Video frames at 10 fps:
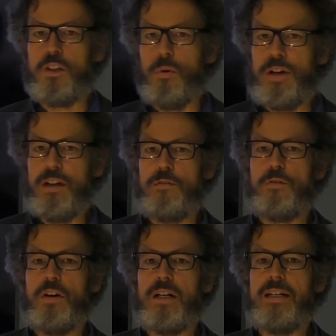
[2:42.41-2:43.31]
going
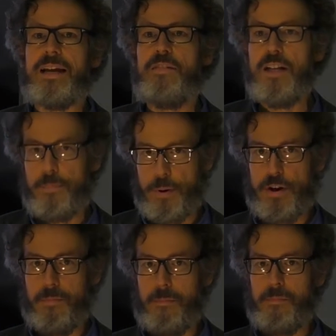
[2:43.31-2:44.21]
for an
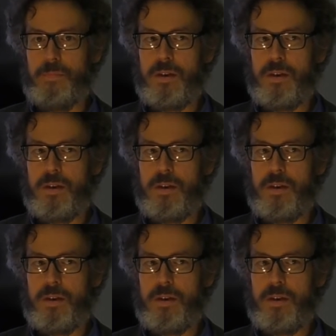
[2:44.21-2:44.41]
equilibrium.